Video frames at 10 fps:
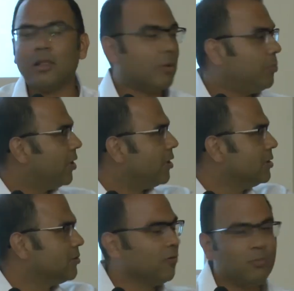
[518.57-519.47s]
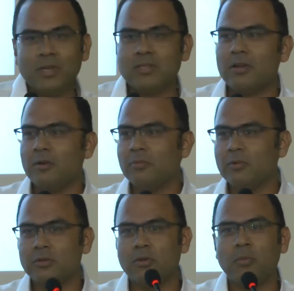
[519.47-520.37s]
the parents of Misam,
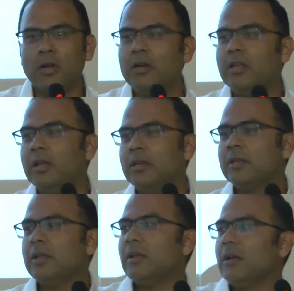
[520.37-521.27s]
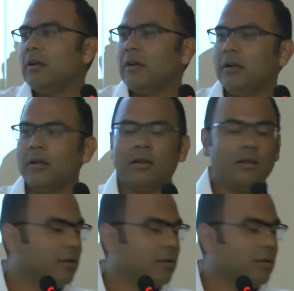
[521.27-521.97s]
who's not married yet, uh,